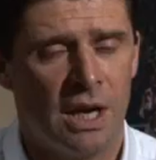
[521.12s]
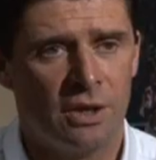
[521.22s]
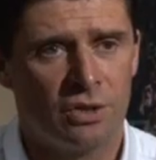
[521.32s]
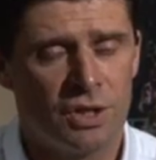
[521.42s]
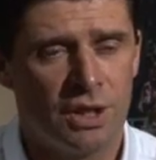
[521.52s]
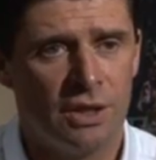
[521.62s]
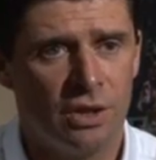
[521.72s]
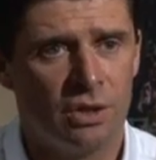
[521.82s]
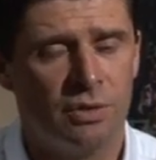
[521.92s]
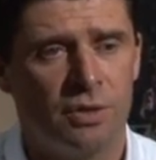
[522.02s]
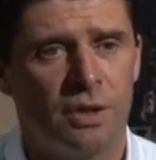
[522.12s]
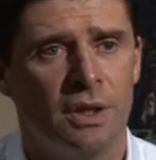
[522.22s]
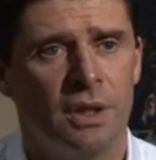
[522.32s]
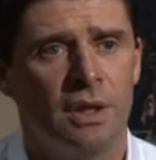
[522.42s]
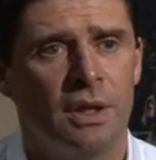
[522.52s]
I don't see enough
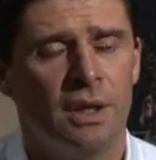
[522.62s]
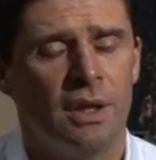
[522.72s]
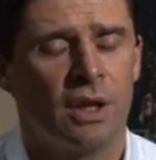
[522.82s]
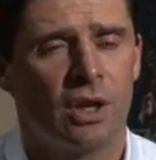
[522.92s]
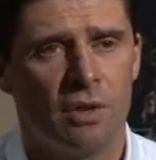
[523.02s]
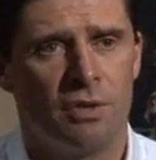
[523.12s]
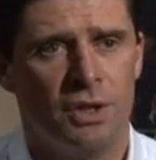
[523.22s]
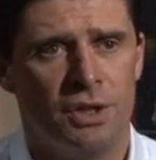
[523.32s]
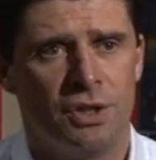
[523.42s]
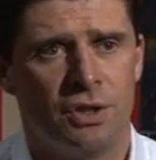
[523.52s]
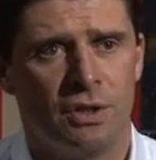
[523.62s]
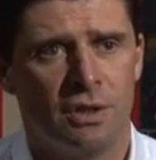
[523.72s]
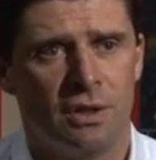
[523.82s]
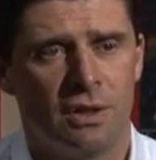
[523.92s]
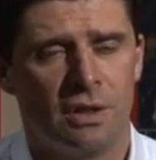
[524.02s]
coverage
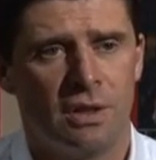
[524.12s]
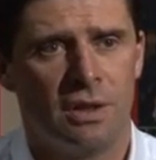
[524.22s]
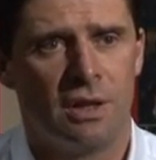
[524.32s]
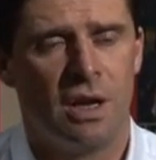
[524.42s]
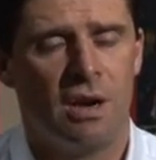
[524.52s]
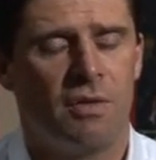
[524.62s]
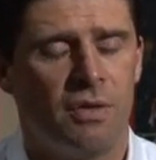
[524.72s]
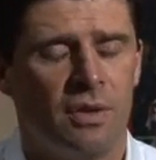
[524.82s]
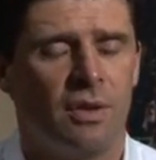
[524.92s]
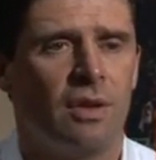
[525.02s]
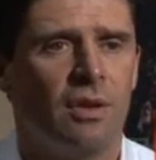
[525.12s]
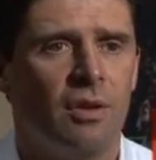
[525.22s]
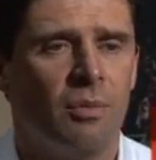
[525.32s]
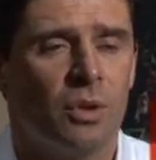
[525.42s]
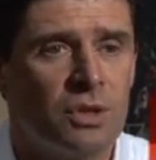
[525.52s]
of
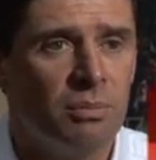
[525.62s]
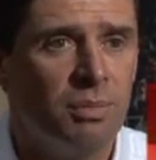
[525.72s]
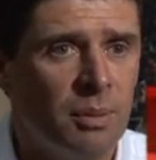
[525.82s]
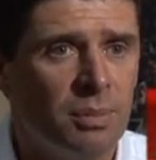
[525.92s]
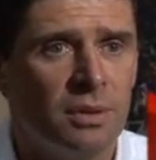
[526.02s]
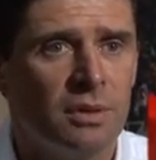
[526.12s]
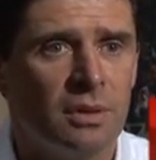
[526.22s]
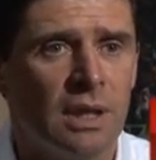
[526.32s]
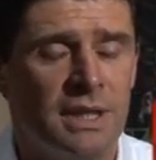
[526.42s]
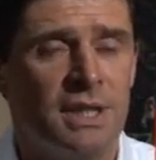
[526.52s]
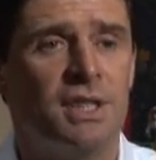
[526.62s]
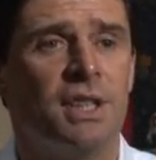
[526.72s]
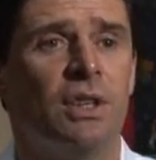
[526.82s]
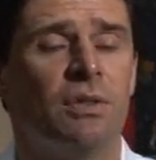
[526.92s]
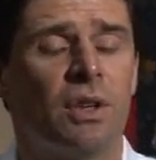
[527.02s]
Muslim people I didn't
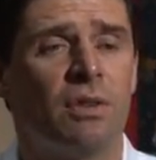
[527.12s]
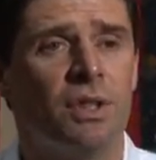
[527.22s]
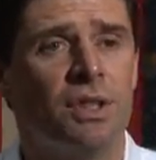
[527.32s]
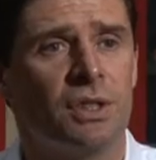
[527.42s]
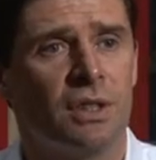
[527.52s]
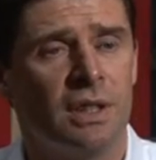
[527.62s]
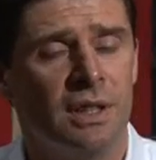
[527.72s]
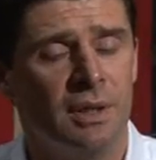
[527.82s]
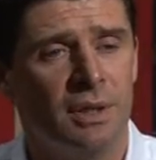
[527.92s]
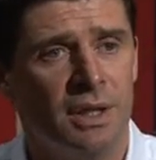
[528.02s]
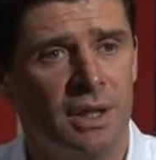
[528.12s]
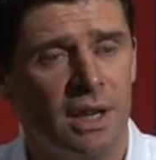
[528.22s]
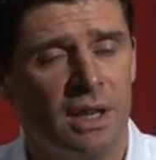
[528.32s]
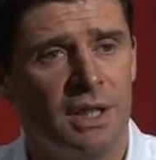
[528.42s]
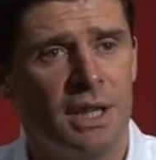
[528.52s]
see enough coverage in, in, in
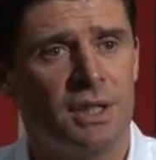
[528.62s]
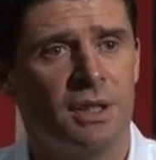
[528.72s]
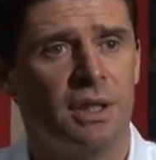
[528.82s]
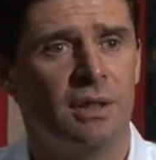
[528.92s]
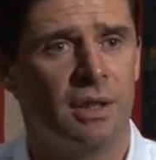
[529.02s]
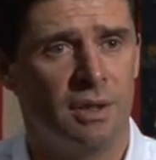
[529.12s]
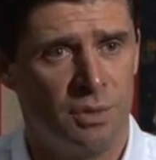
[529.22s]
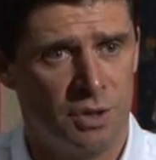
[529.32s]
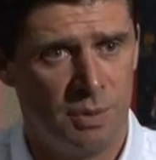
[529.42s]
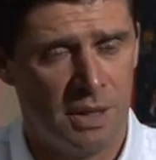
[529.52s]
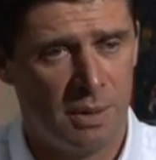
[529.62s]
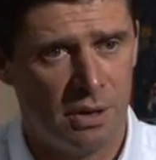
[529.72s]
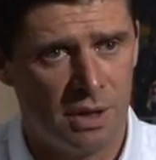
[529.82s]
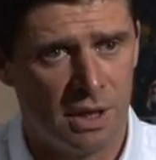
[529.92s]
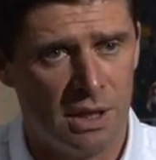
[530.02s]
the early days, in, in, as we speak
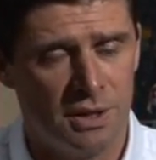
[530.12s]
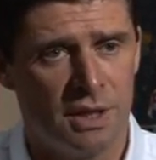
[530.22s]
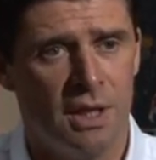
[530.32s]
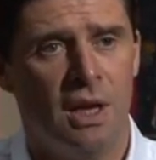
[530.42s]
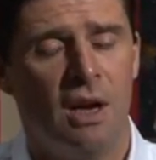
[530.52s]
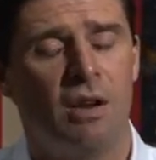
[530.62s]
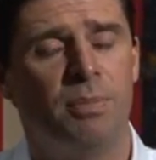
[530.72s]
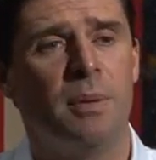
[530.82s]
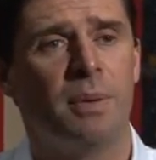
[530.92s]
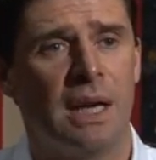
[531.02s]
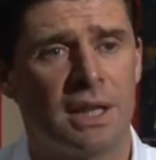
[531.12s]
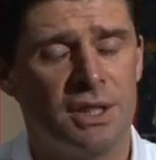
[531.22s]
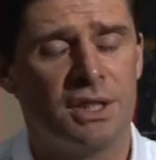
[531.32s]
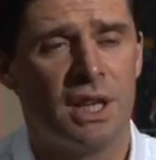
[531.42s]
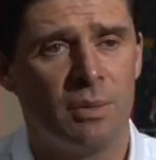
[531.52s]
about in Ireland, of people
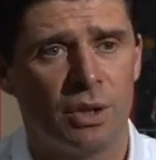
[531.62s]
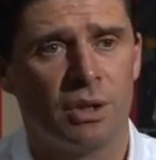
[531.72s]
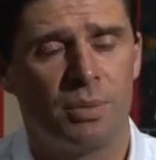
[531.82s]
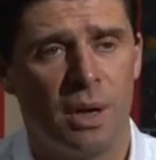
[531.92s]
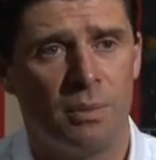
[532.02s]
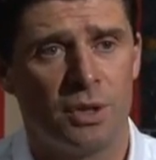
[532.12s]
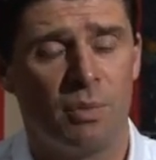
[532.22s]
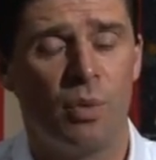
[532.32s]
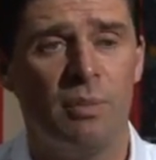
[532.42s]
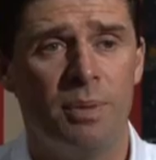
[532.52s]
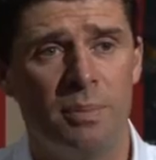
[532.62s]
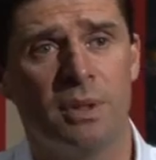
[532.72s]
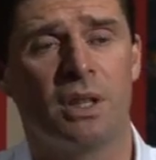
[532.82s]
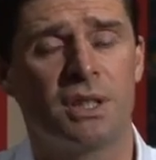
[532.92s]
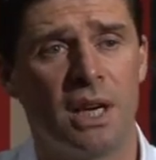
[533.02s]
actually saying what the problem was. And when
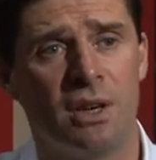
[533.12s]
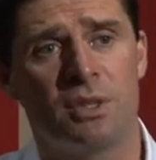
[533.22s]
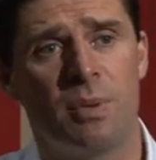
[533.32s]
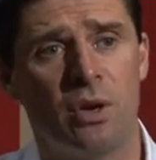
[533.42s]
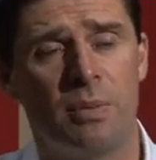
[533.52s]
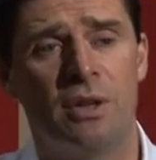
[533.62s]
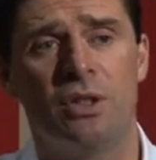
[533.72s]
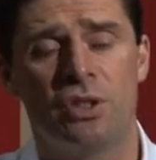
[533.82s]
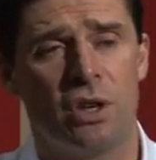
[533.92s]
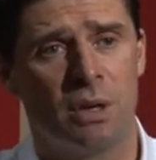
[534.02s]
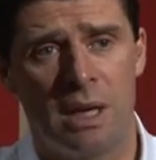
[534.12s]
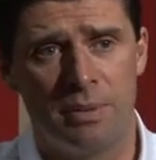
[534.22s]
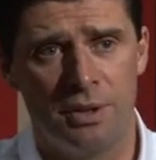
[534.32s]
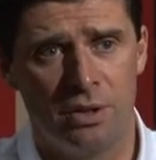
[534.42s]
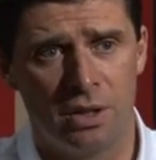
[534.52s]
people got together and spoke about it, you saw what
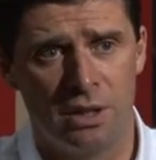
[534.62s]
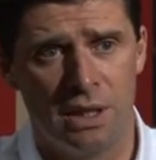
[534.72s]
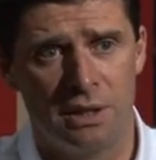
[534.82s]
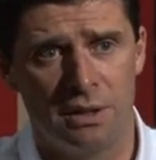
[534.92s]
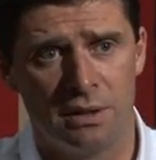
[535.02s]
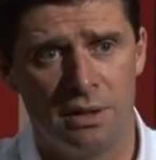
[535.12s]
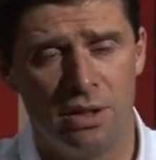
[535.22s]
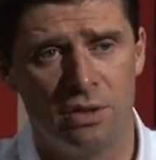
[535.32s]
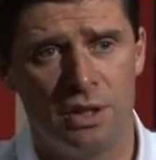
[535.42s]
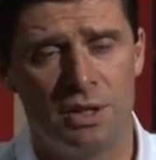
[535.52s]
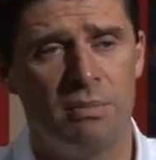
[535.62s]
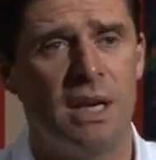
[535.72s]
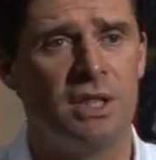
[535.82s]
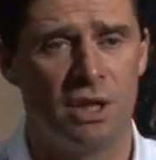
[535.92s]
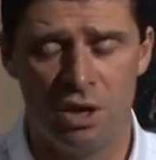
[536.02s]
happened in Northern Ireland. You know, it's
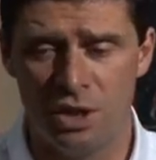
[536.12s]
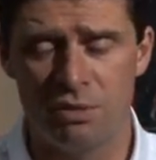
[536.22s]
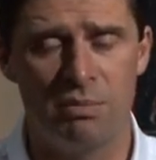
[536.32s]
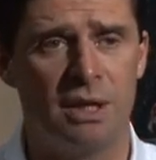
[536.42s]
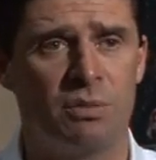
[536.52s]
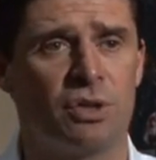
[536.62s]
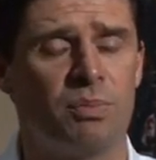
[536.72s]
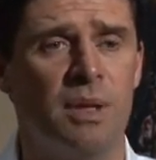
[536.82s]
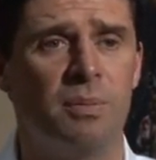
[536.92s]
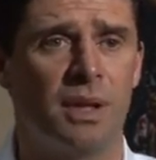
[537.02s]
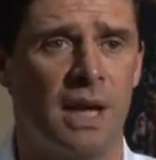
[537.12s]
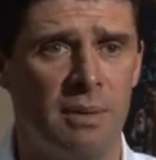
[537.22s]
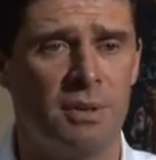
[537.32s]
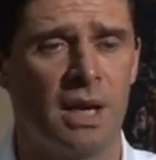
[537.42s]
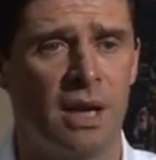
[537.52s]
amazing. All it meant was just people
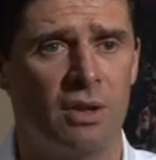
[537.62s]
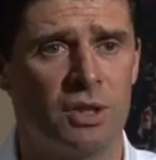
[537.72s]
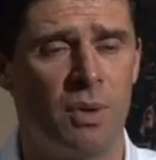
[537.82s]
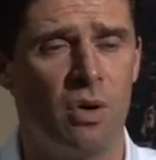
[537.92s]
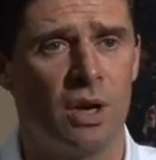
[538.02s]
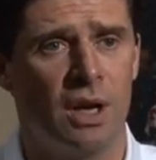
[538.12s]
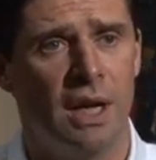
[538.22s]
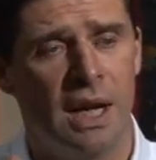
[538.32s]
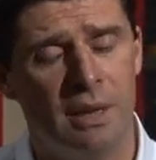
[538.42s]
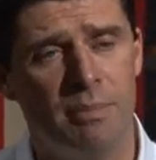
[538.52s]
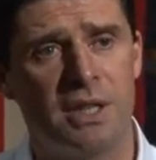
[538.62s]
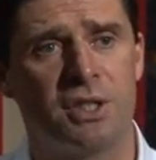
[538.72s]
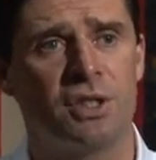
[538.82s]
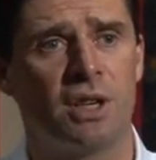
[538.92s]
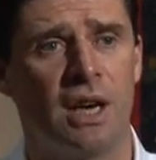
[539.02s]
came together and spoke, and
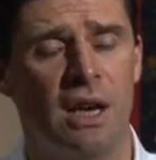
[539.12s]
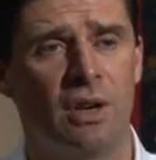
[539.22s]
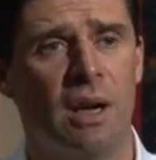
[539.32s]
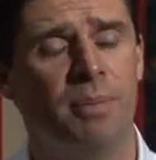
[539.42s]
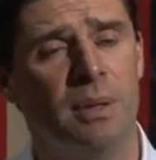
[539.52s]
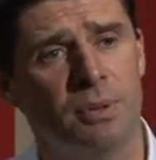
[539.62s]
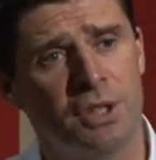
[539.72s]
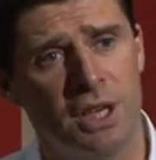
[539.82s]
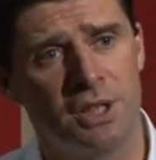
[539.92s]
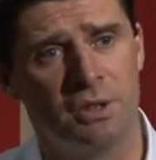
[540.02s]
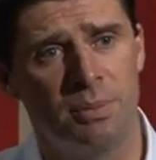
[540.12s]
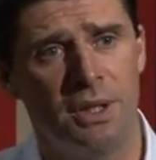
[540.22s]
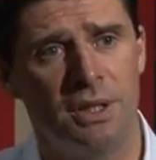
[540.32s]
messages got out, and people changed their